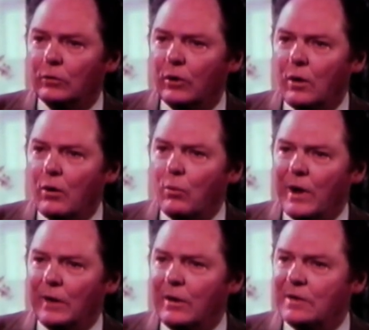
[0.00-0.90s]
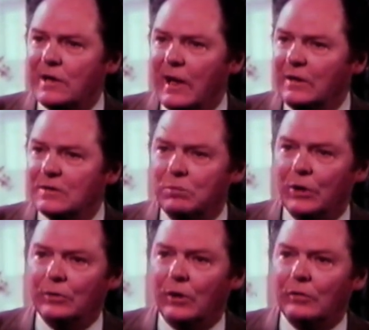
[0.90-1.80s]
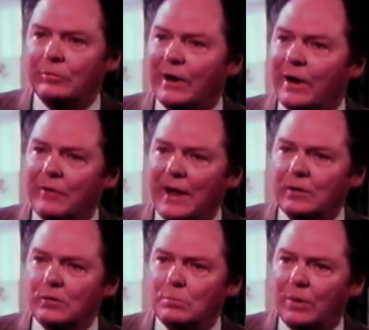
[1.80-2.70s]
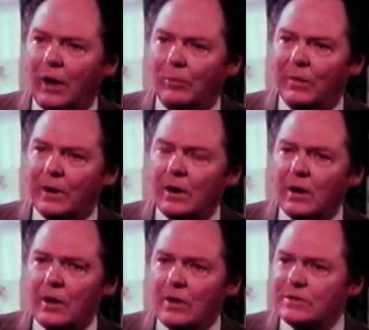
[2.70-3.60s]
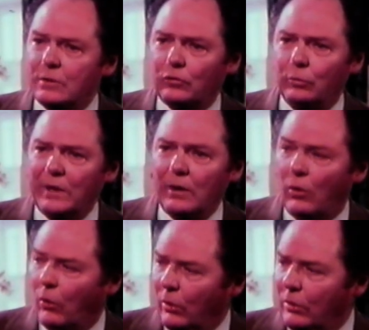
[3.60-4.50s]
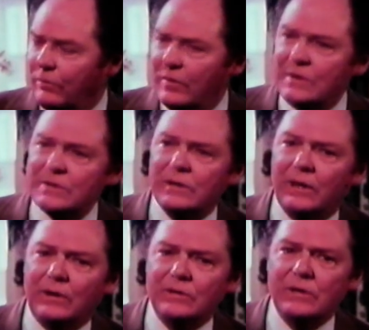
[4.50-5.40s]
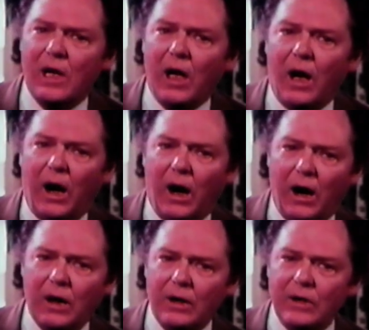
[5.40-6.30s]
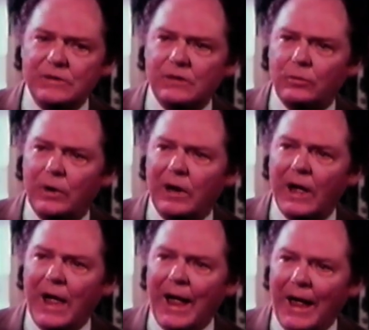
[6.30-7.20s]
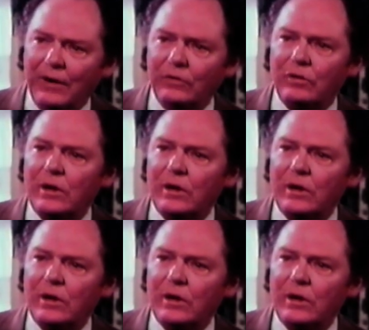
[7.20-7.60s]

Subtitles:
struggling for the people. We are not struggling for myself. I'm not struggling only for myself, not only for my